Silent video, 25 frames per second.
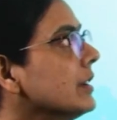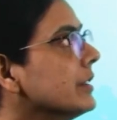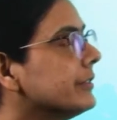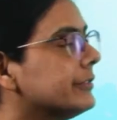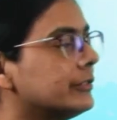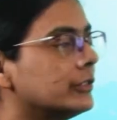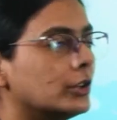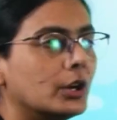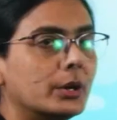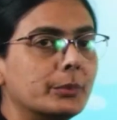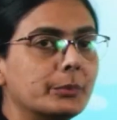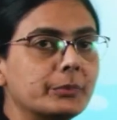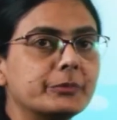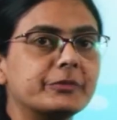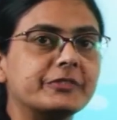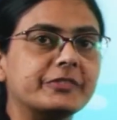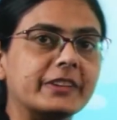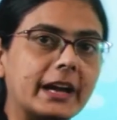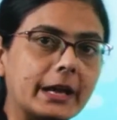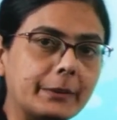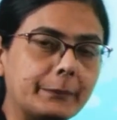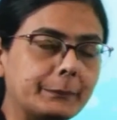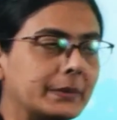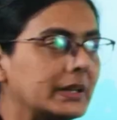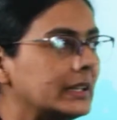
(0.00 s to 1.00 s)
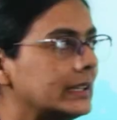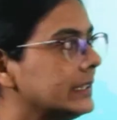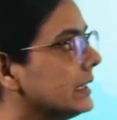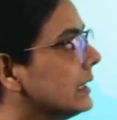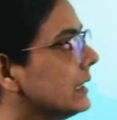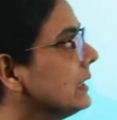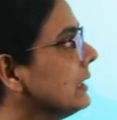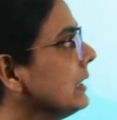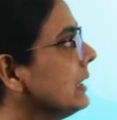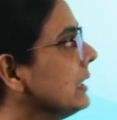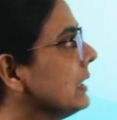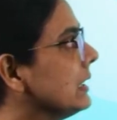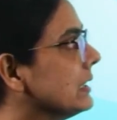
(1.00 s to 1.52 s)
formed 5 billion
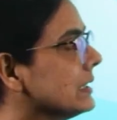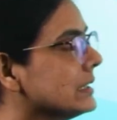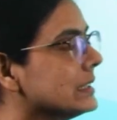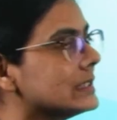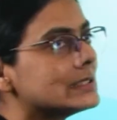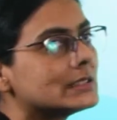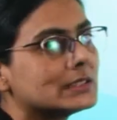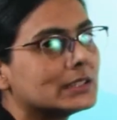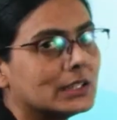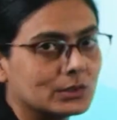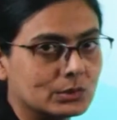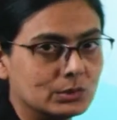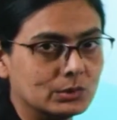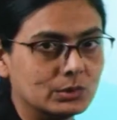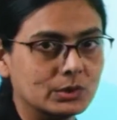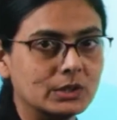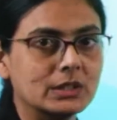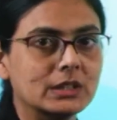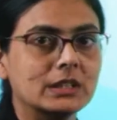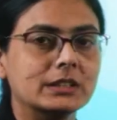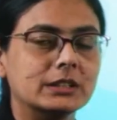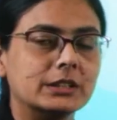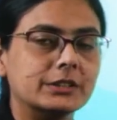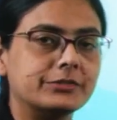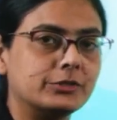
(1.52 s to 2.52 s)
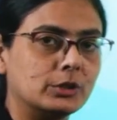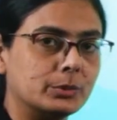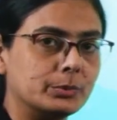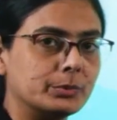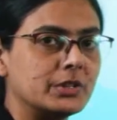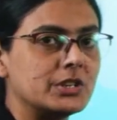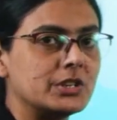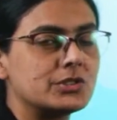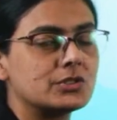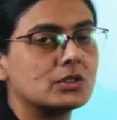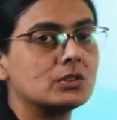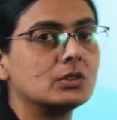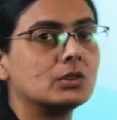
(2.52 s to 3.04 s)
years ago. The
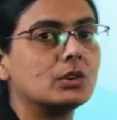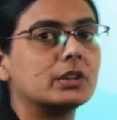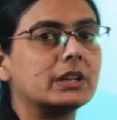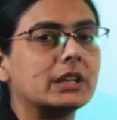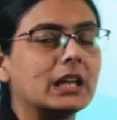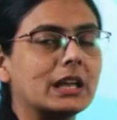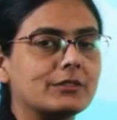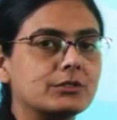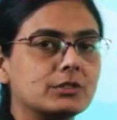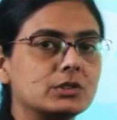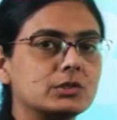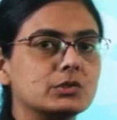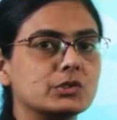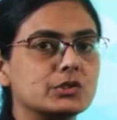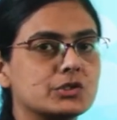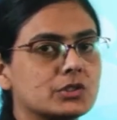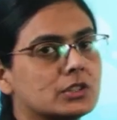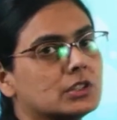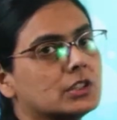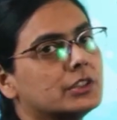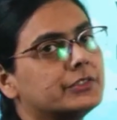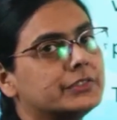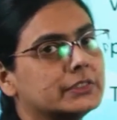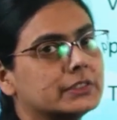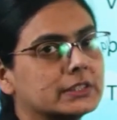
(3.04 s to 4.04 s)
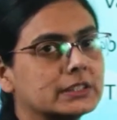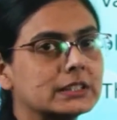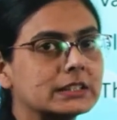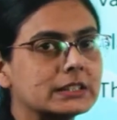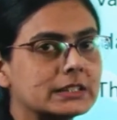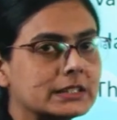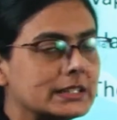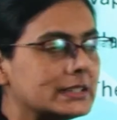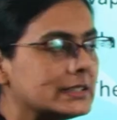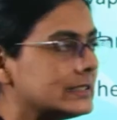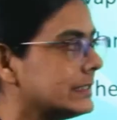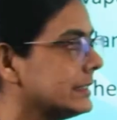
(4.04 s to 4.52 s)
formation or evolution of Earth is